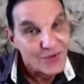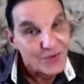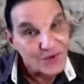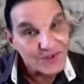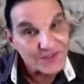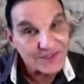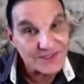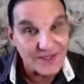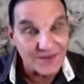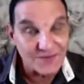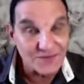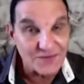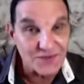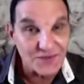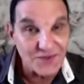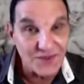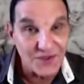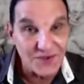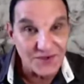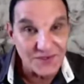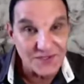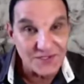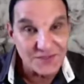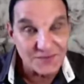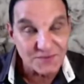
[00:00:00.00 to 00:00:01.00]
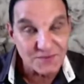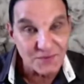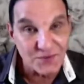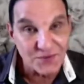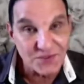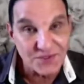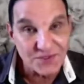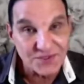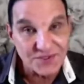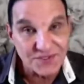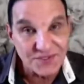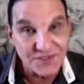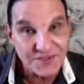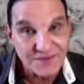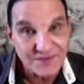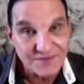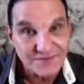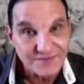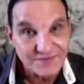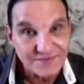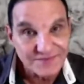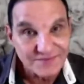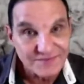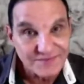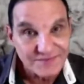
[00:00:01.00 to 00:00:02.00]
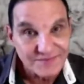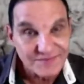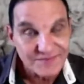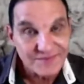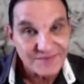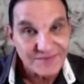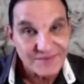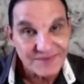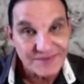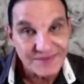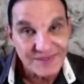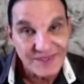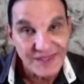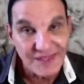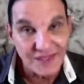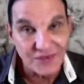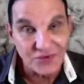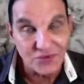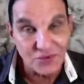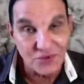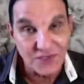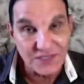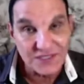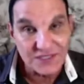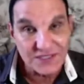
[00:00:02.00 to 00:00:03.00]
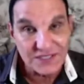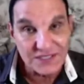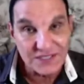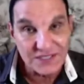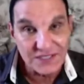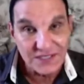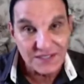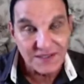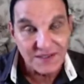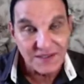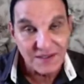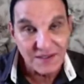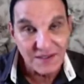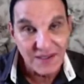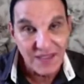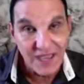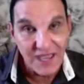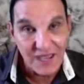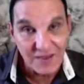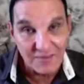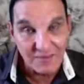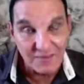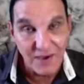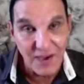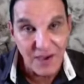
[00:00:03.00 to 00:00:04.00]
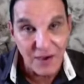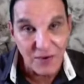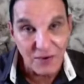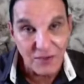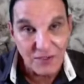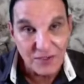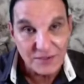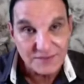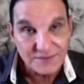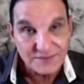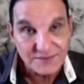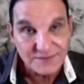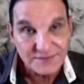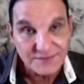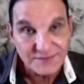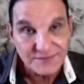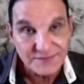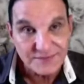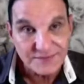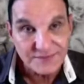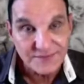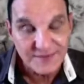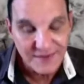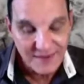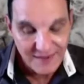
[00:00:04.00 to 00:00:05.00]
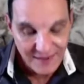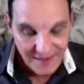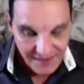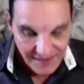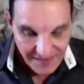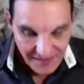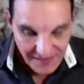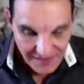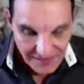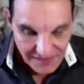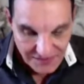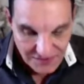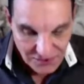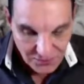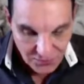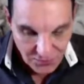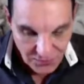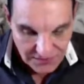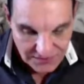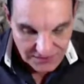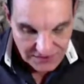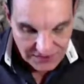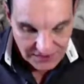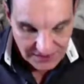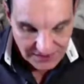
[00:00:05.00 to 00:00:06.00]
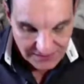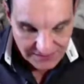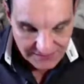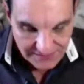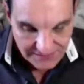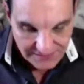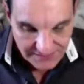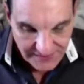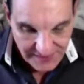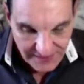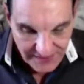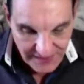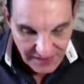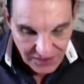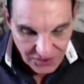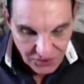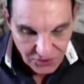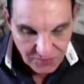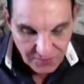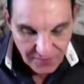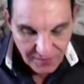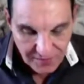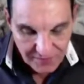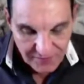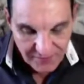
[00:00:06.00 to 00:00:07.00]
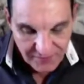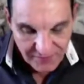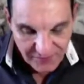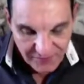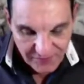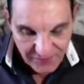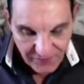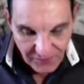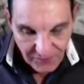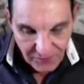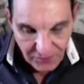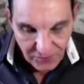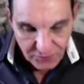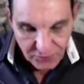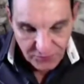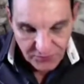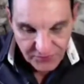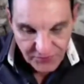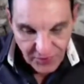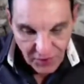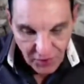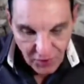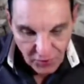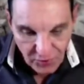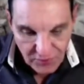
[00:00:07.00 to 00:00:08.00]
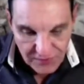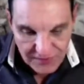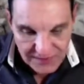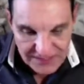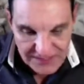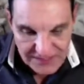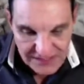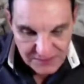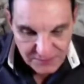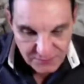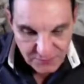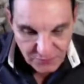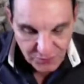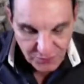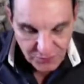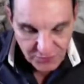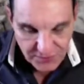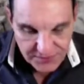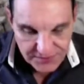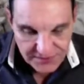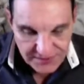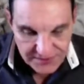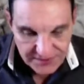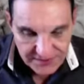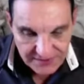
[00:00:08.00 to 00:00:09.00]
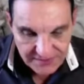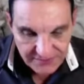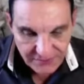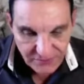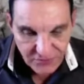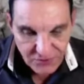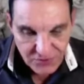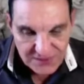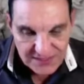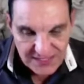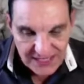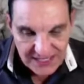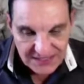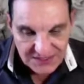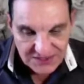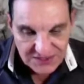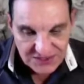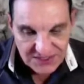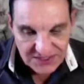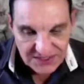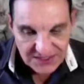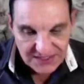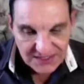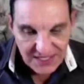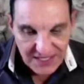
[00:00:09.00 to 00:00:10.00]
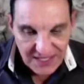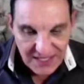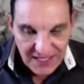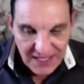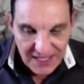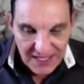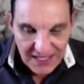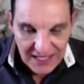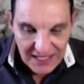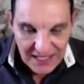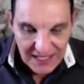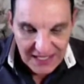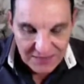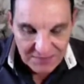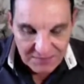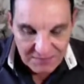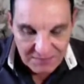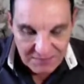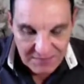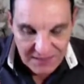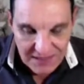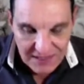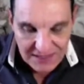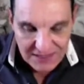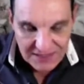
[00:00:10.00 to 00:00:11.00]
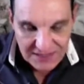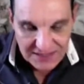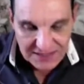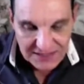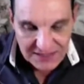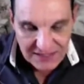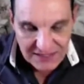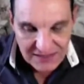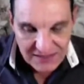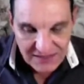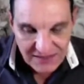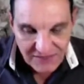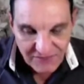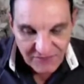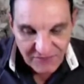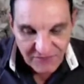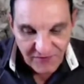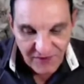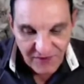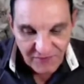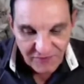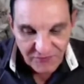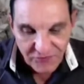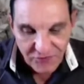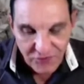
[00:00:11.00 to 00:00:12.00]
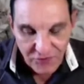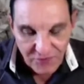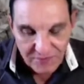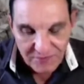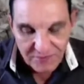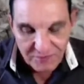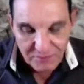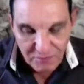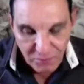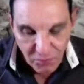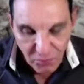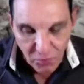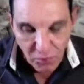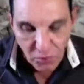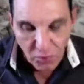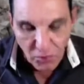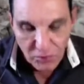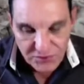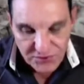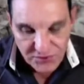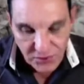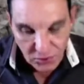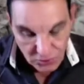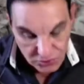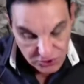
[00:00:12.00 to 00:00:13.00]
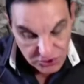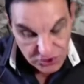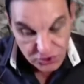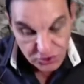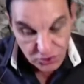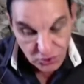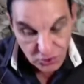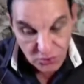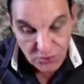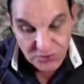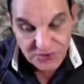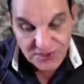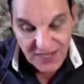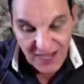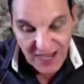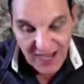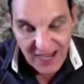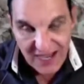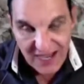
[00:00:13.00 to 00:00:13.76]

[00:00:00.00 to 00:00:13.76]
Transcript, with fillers: what comes with the Holy Spirit? Anointing and power. So, watch here. You may be filled with the Holy Spirit. Verse 18. Immediately they fell from Paul or Saul's